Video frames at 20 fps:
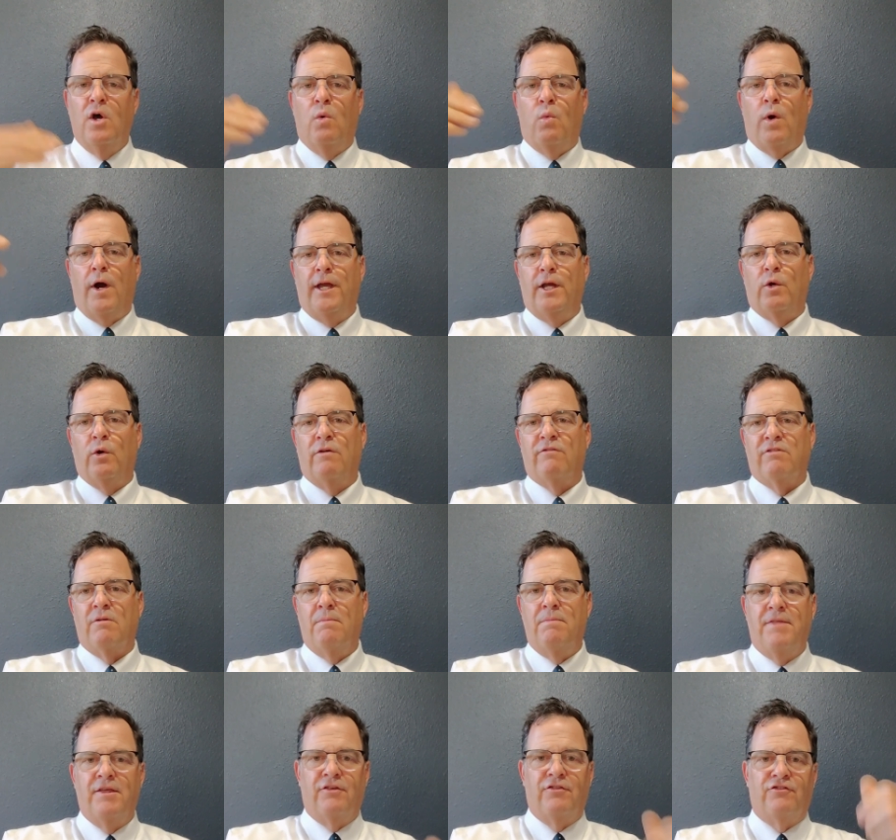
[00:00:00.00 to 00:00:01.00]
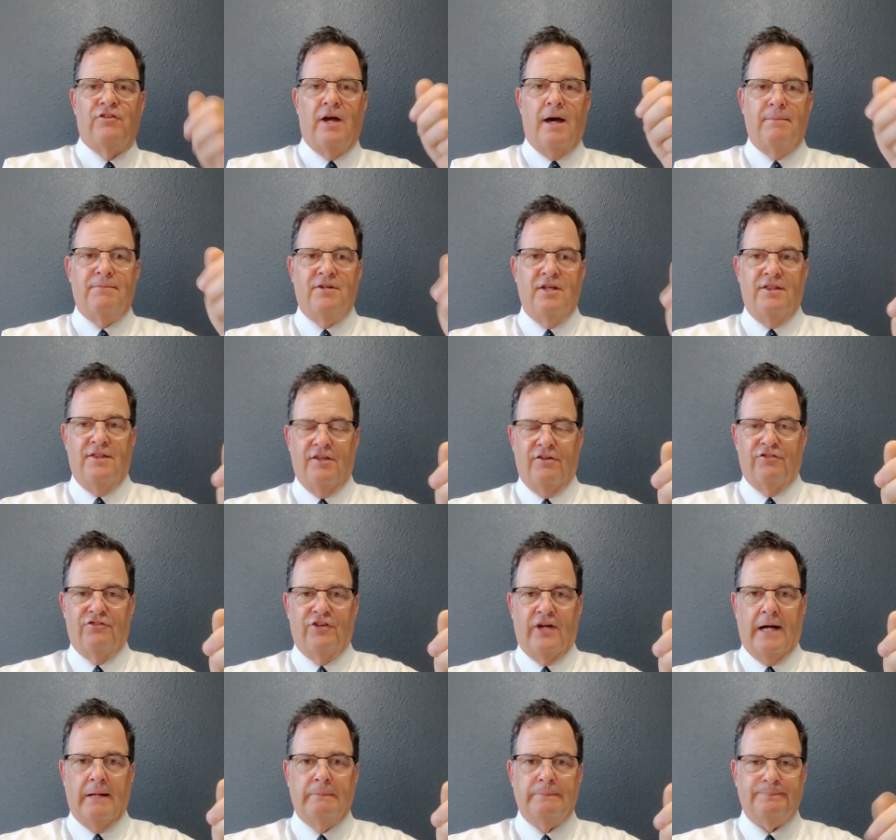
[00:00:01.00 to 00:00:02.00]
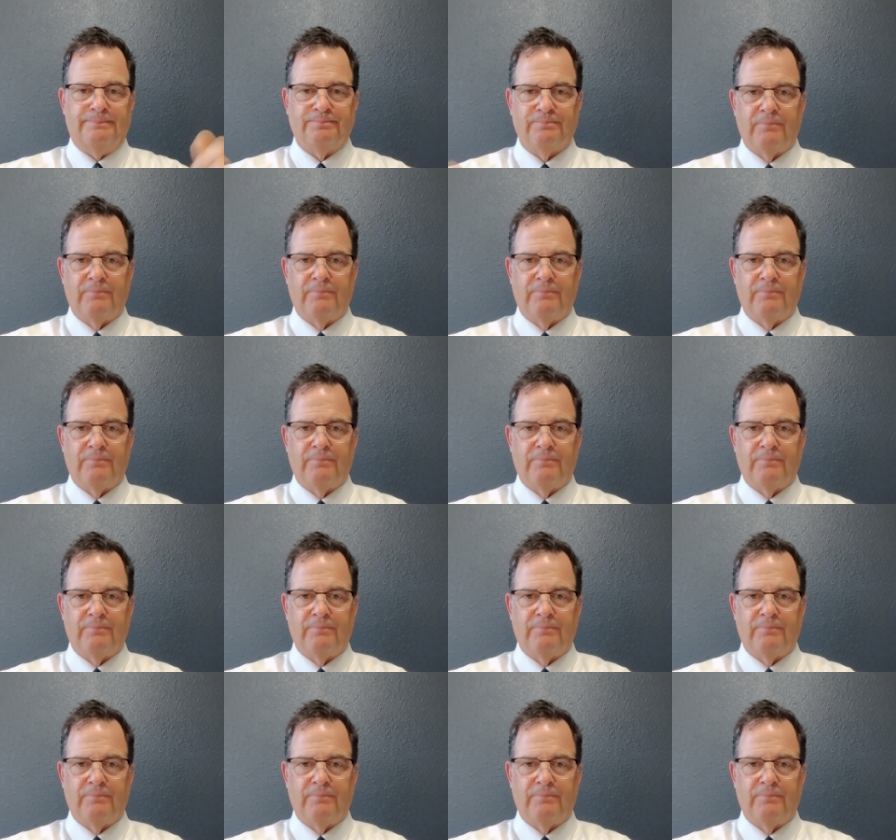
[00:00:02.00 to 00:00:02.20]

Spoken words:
Why are you going from this job to this job?